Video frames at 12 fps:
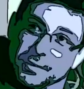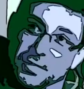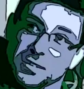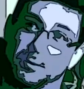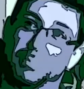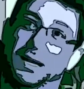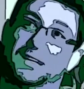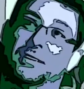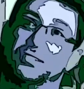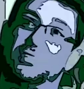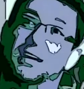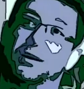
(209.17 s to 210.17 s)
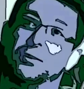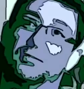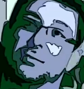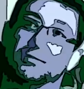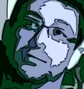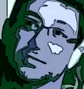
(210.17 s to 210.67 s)
is out back of his
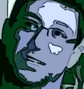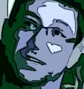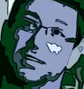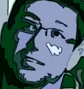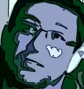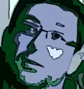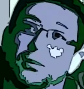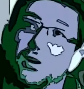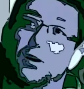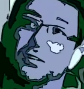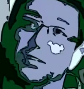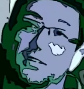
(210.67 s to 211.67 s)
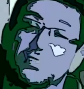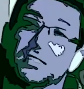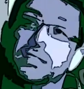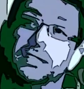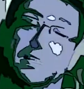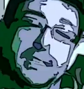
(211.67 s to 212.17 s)
house tending his little garden on a
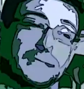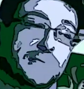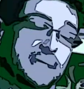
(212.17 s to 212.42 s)
Sunday